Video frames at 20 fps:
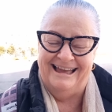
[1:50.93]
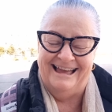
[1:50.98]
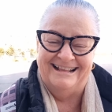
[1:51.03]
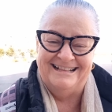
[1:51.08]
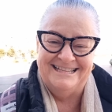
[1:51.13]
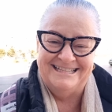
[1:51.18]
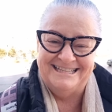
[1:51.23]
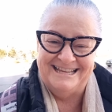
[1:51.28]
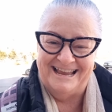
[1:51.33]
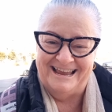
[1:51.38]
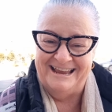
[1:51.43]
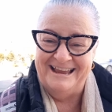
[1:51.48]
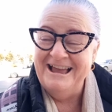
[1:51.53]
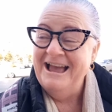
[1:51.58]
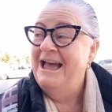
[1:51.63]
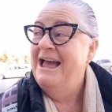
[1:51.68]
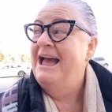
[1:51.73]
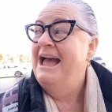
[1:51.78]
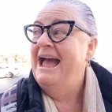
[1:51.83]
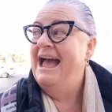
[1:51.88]
and see
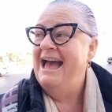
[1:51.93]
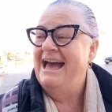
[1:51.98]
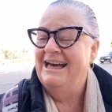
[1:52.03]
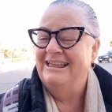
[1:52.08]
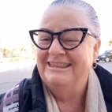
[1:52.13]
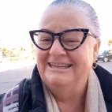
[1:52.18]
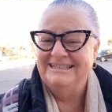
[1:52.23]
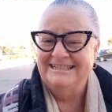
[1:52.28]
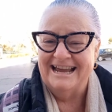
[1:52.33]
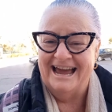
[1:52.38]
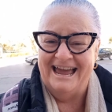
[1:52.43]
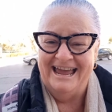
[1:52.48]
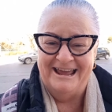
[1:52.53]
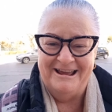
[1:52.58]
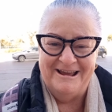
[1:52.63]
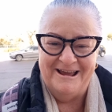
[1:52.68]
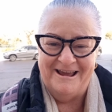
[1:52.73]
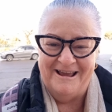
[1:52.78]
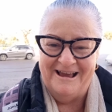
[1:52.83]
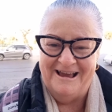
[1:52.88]
how the
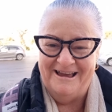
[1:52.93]
day